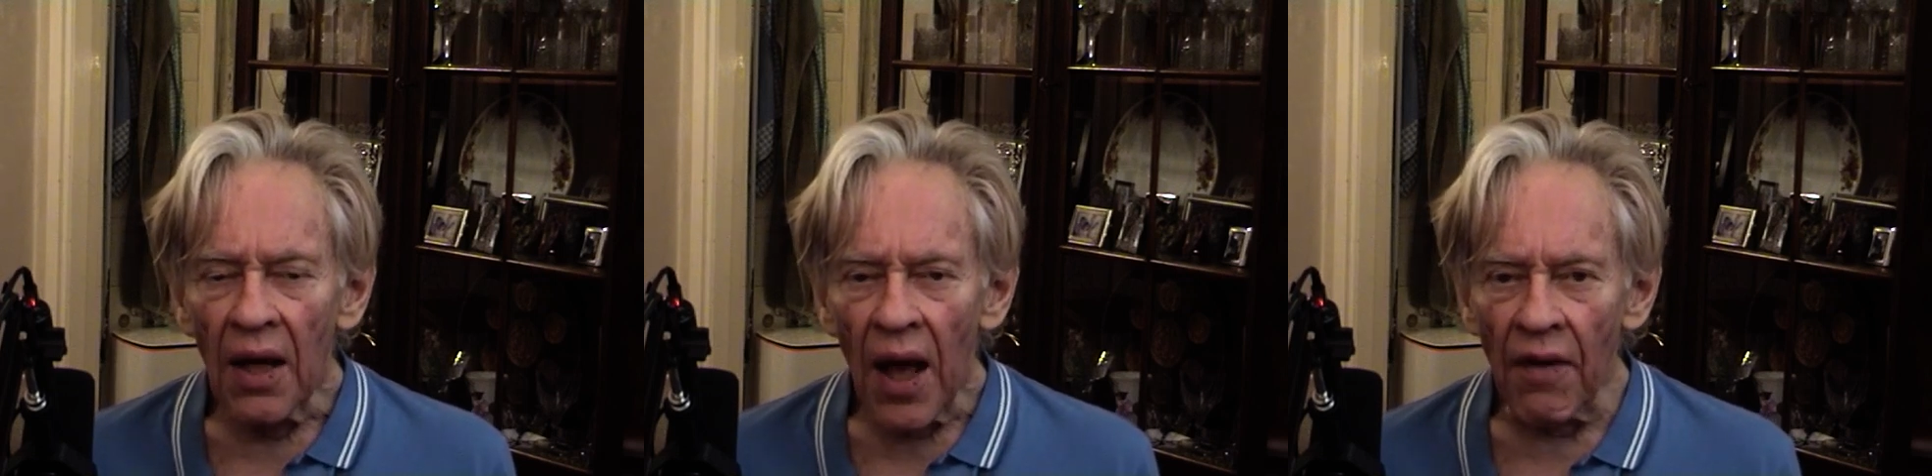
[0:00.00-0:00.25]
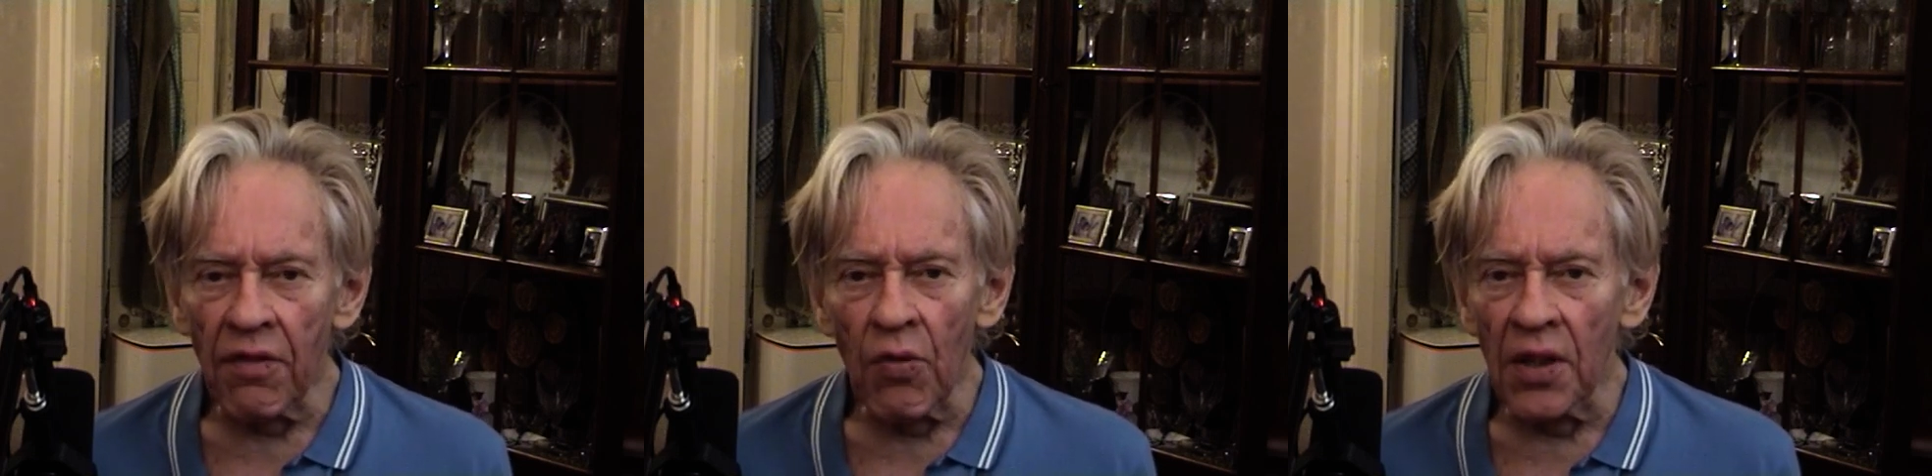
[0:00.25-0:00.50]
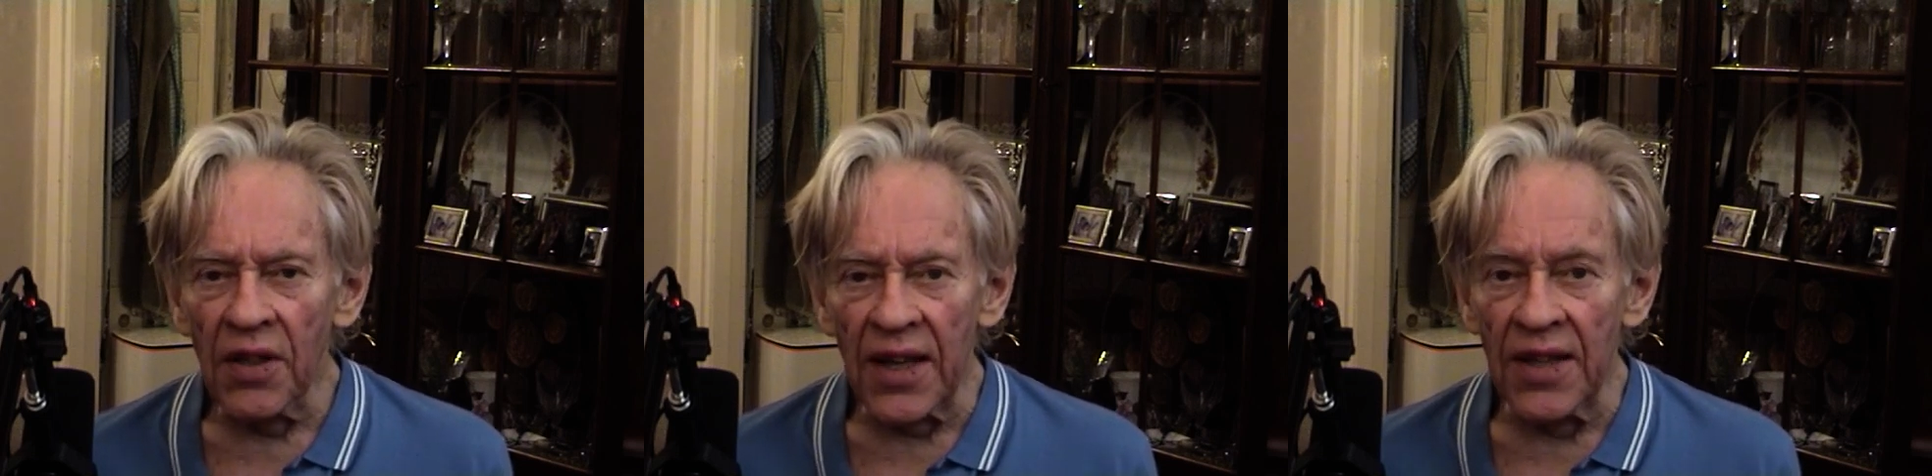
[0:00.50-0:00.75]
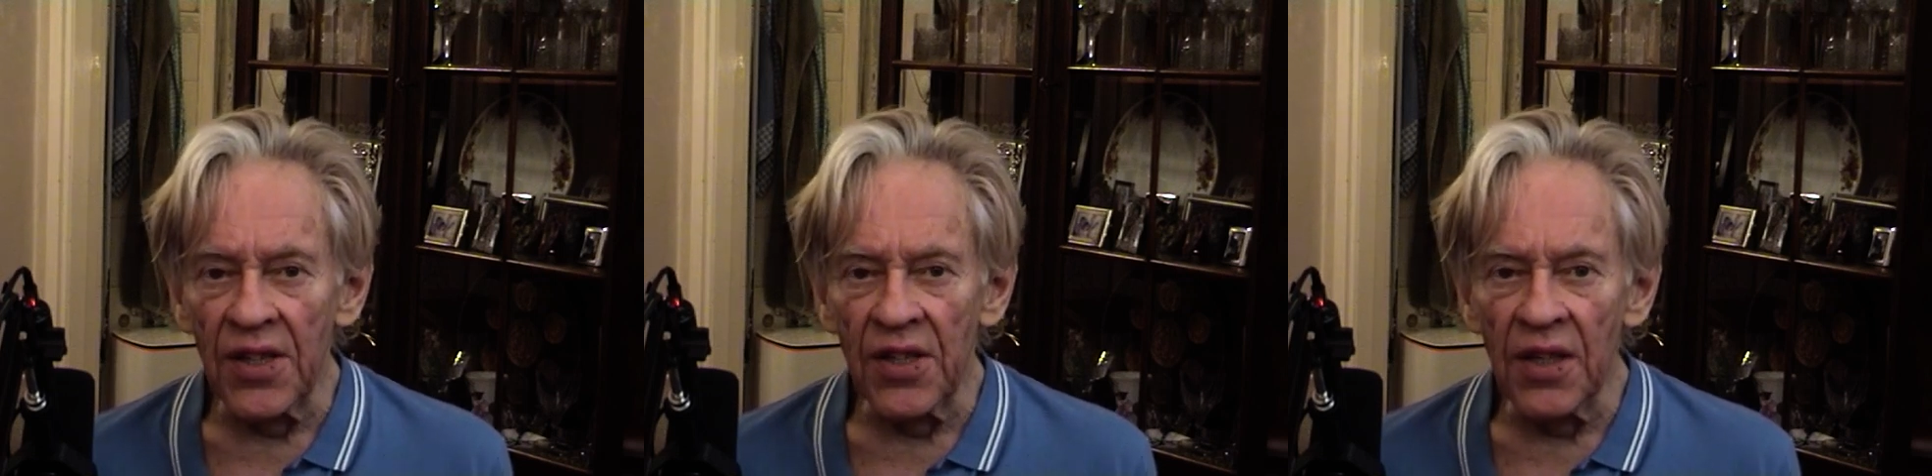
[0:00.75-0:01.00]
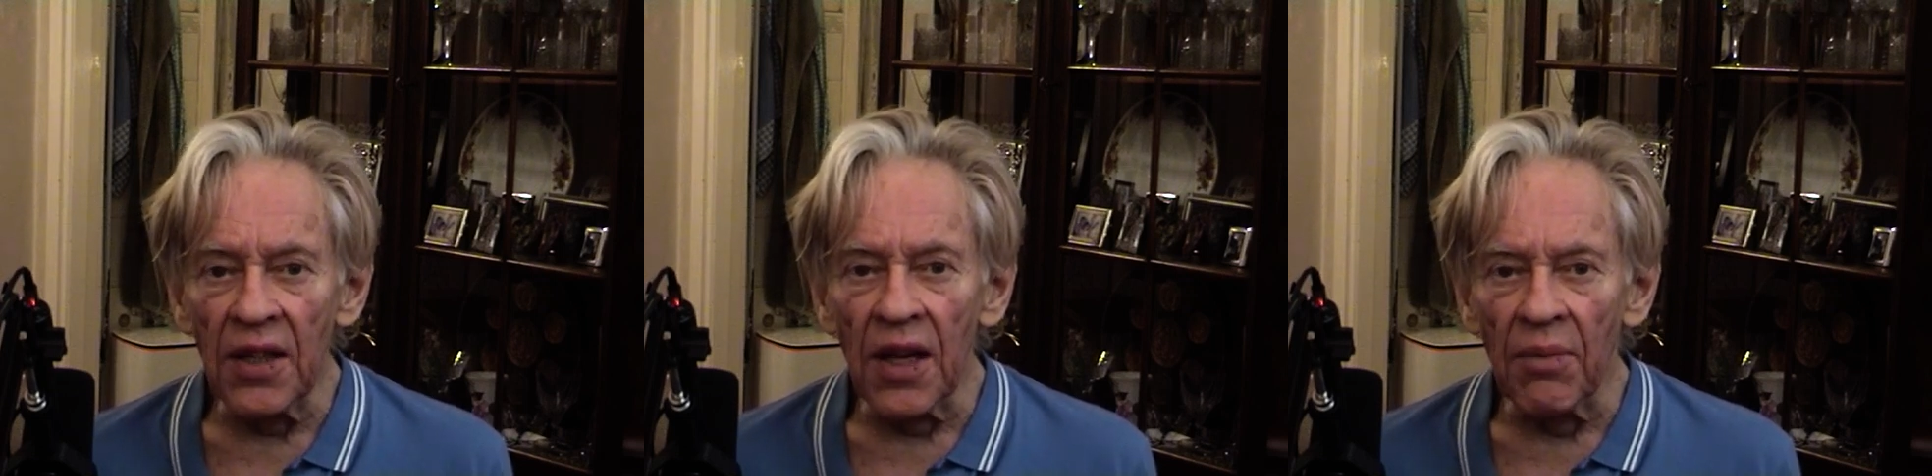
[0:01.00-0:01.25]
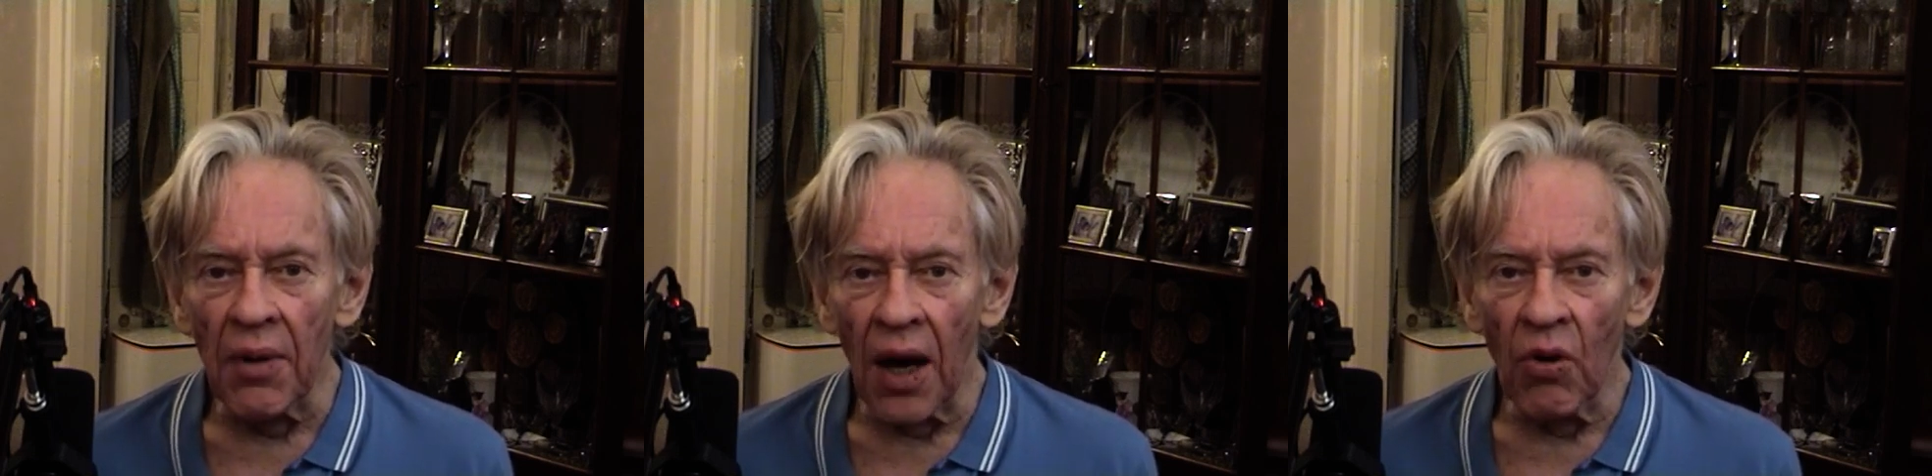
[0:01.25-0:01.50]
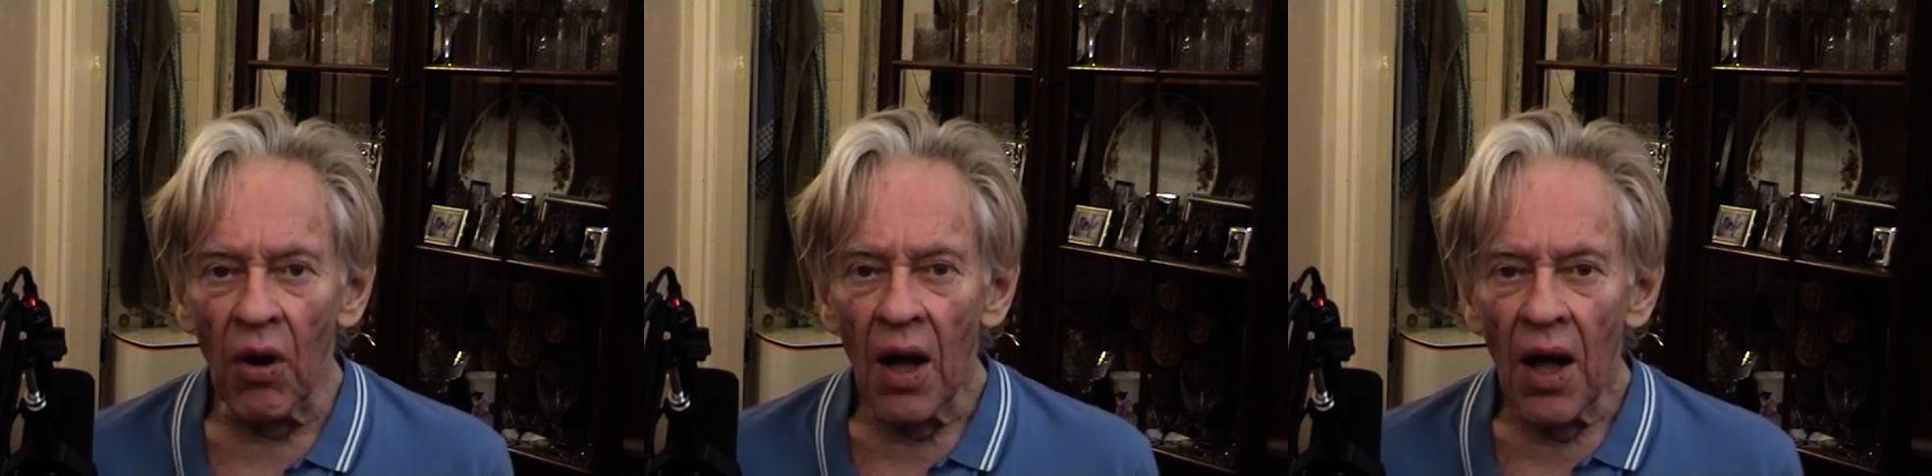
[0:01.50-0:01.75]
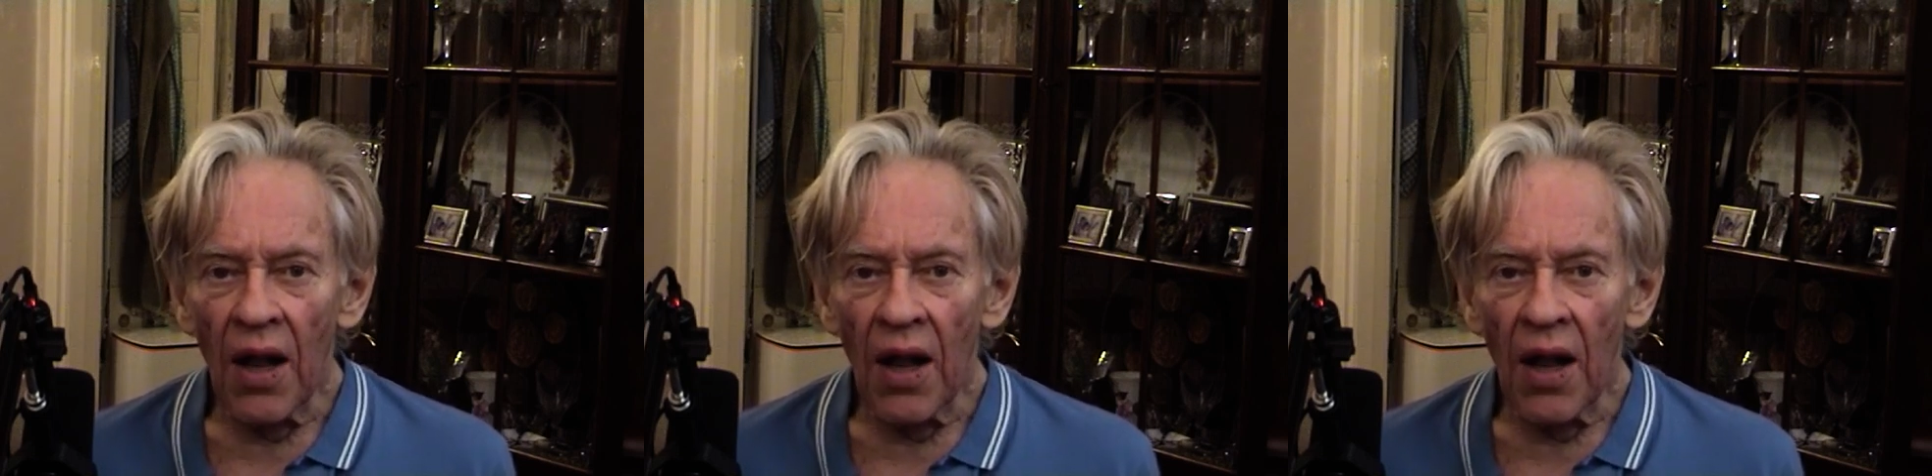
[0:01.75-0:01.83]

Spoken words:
Everyone can see them now,